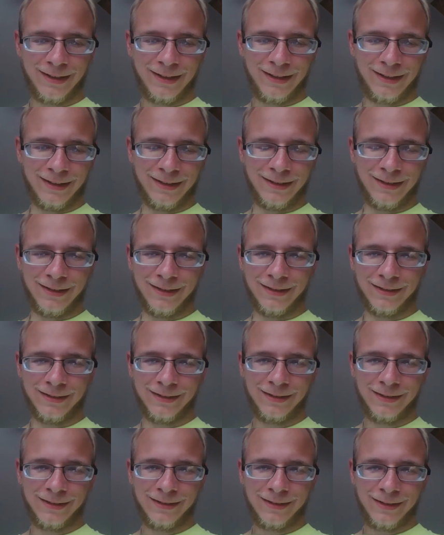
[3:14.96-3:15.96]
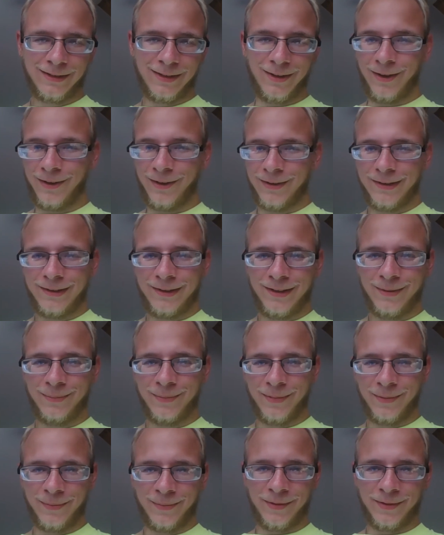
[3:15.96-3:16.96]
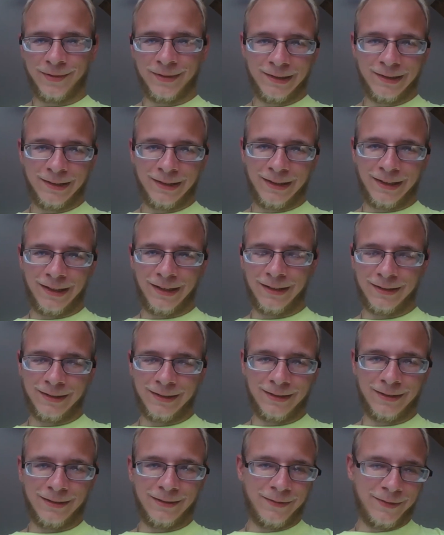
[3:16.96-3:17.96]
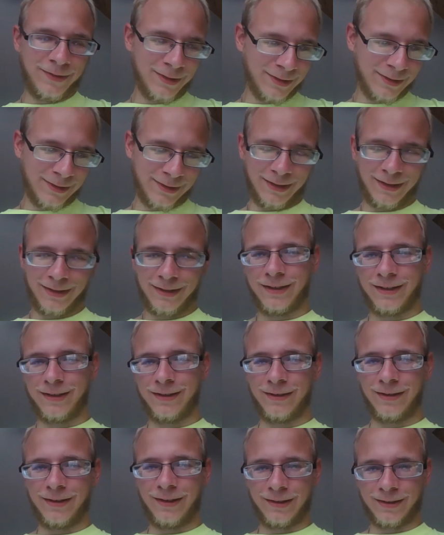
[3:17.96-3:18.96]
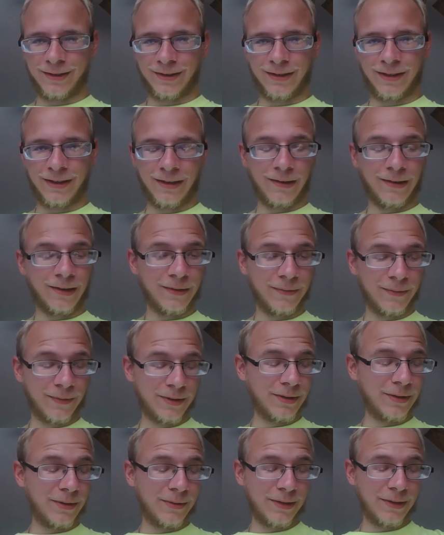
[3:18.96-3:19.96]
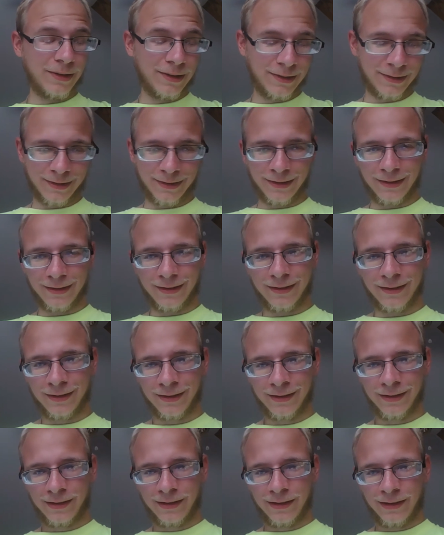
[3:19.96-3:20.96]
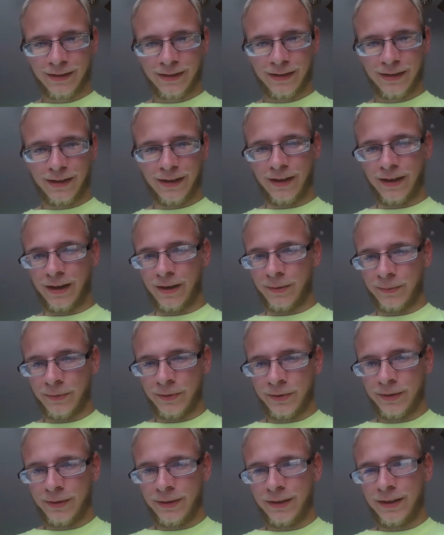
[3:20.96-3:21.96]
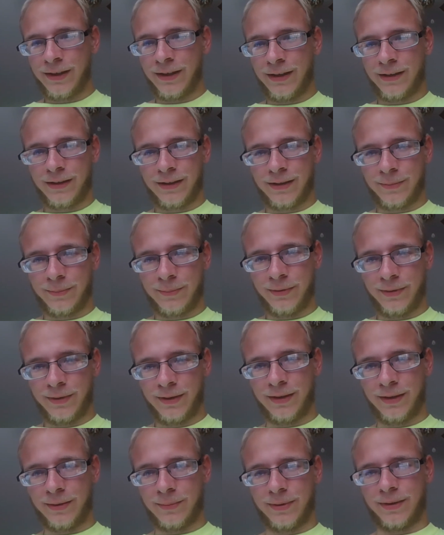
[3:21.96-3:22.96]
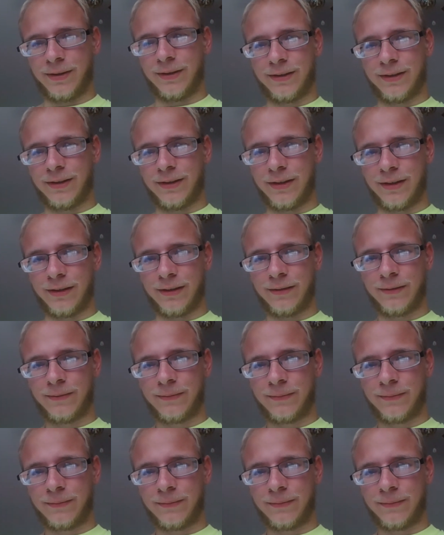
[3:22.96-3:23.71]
you know, all the team member discounts, it feels like $10 an hour, even though it isn't. And I really can't complain about that.